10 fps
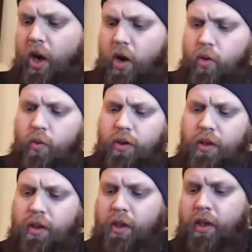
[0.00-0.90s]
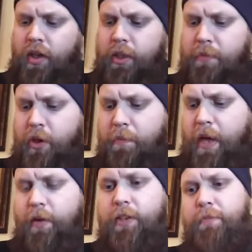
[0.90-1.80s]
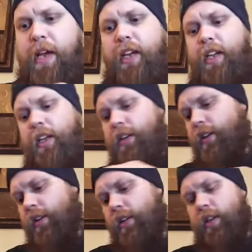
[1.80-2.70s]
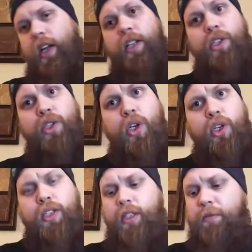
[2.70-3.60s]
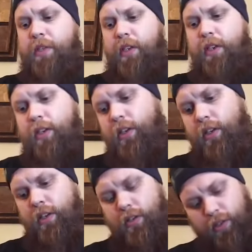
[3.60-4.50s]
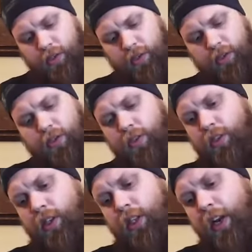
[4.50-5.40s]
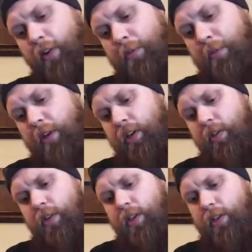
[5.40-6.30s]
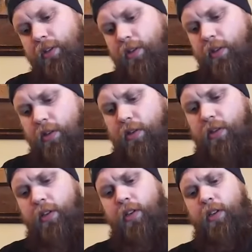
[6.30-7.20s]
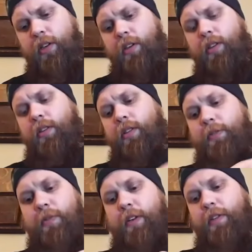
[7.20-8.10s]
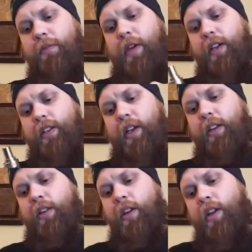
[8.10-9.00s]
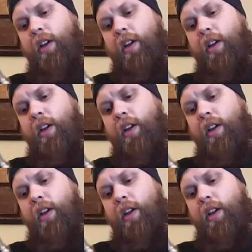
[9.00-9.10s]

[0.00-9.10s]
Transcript: Oh, let's put our batteries back in and show you something. This is a good thing that I remember to do this. Let's put everything back together.